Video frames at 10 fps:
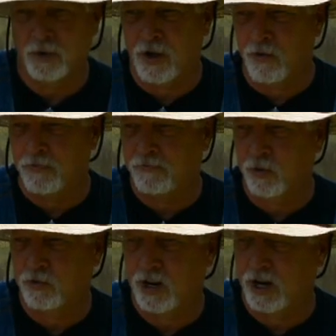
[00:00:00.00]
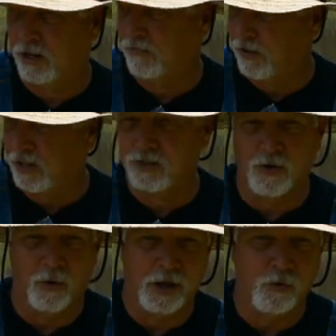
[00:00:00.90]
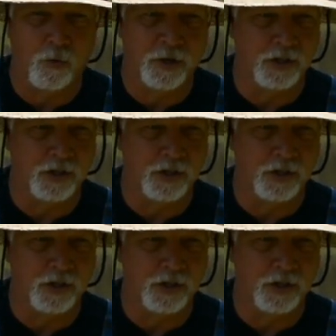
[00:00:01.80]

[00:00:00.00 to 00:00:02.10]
and all them folks down at the feed store, they want me